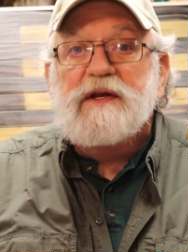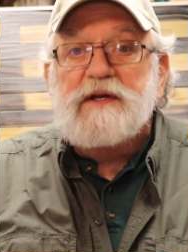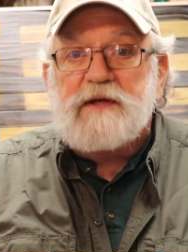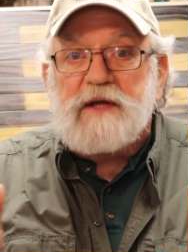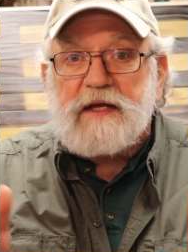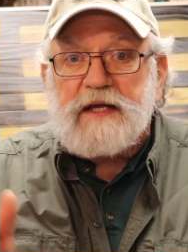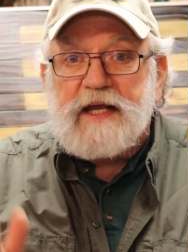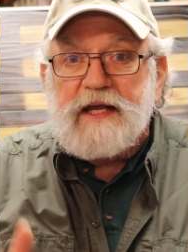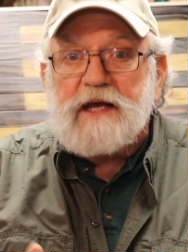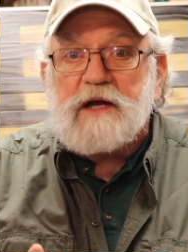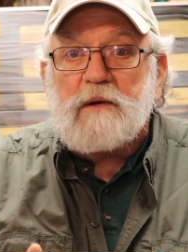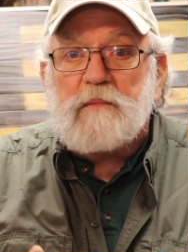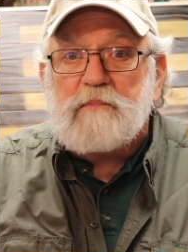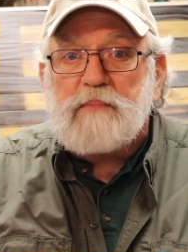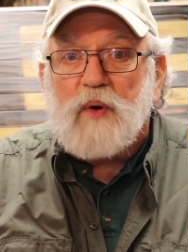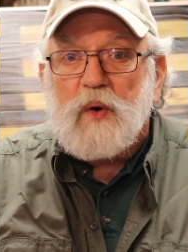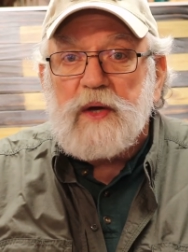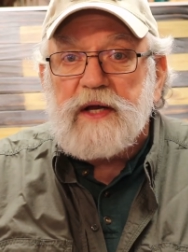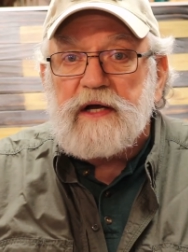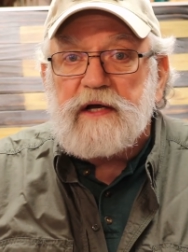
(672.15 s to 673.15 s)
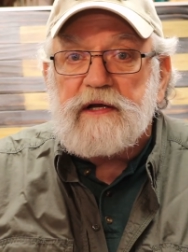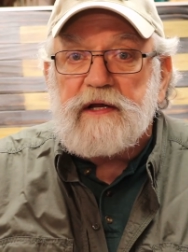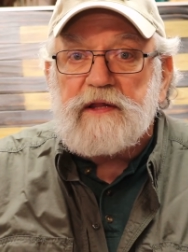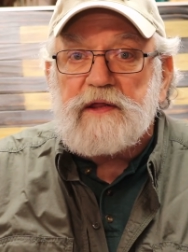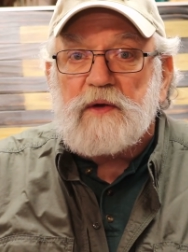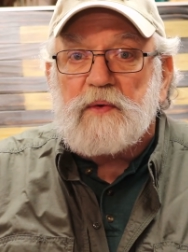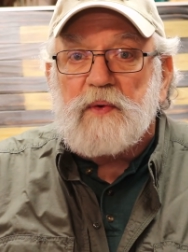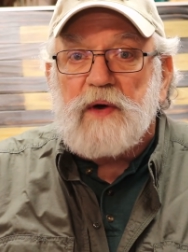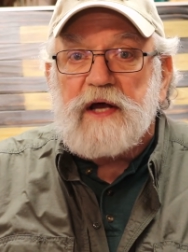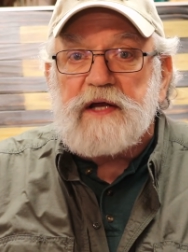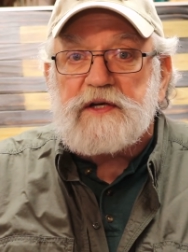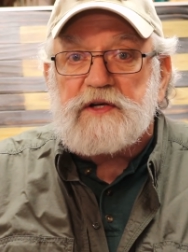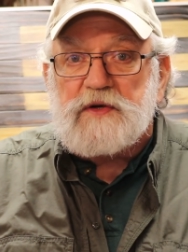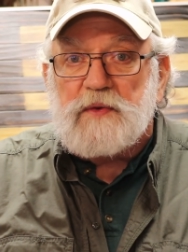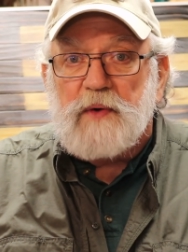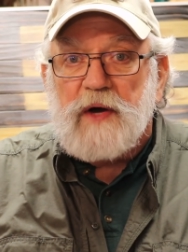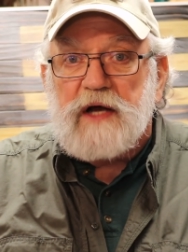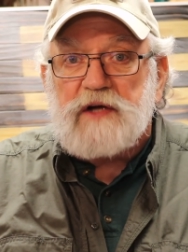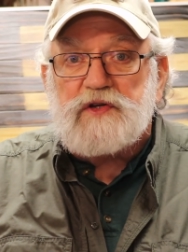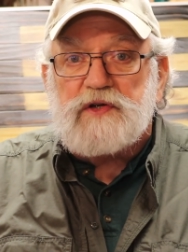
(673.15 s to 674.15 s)
to get them pointed in the right
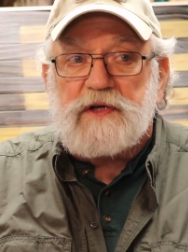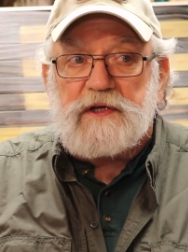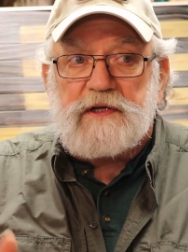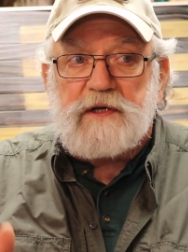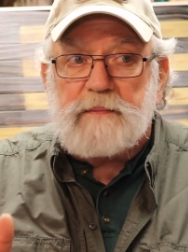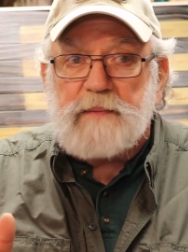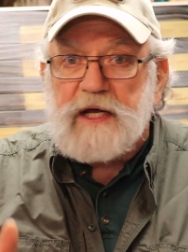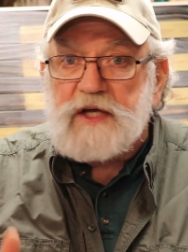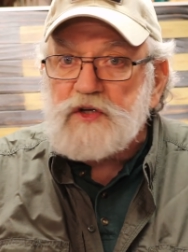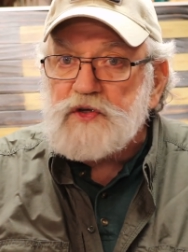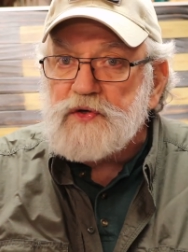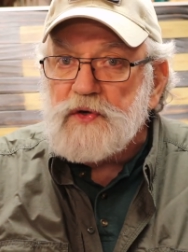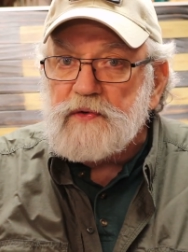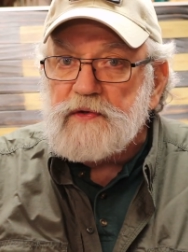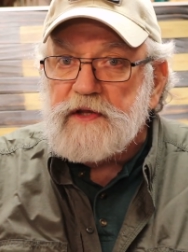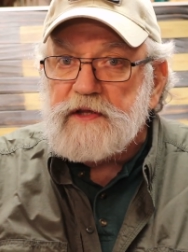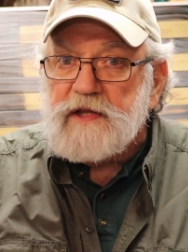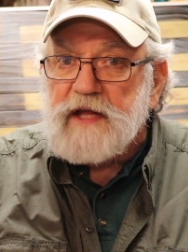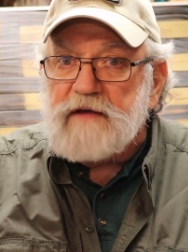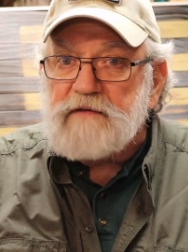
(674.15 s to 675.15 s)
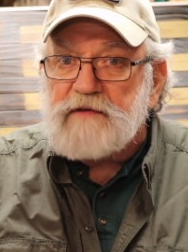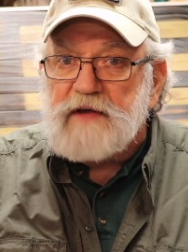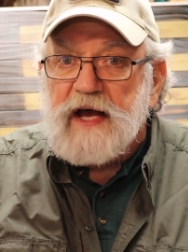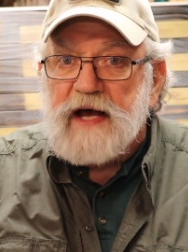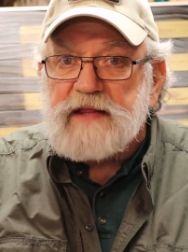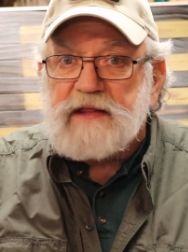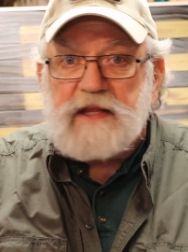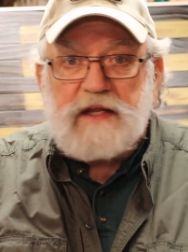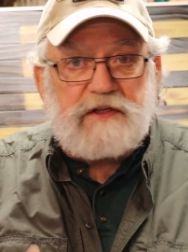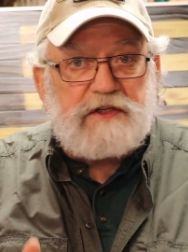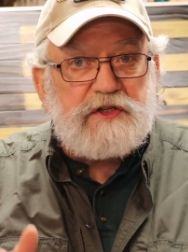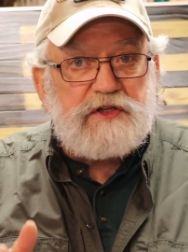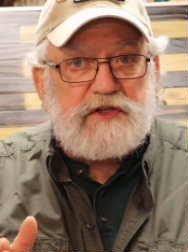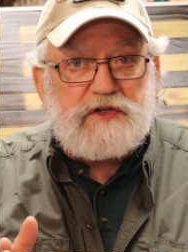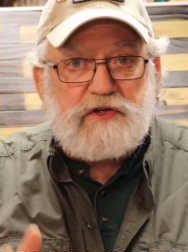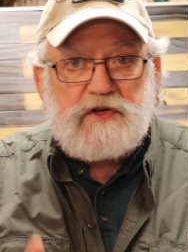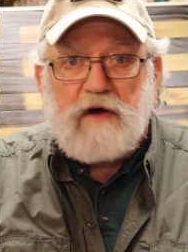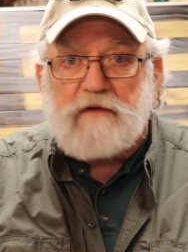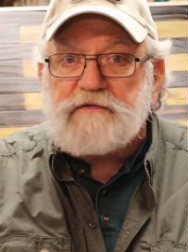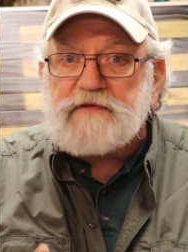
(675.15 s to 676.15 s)
direction, to make sure that they've got the
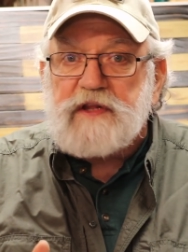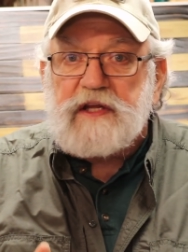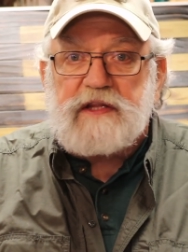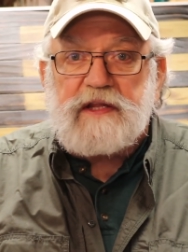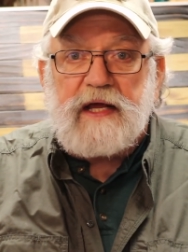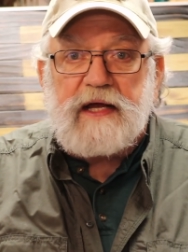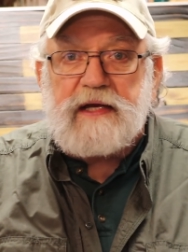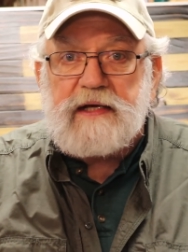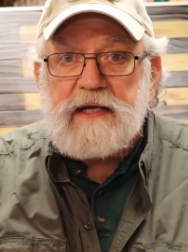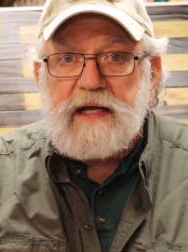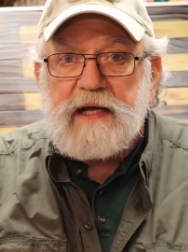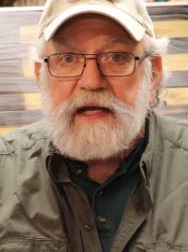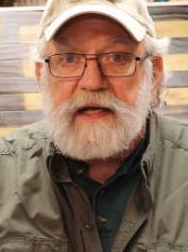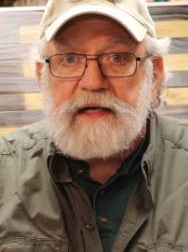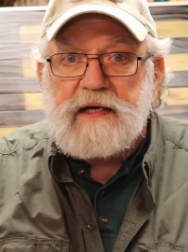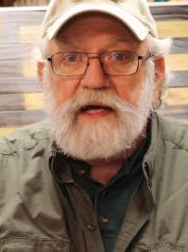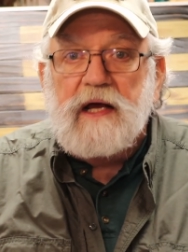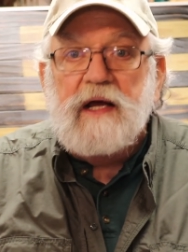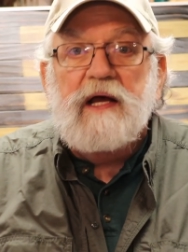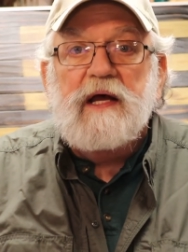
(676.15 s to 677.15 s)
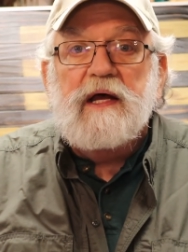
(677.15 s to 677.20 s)
stuff that they need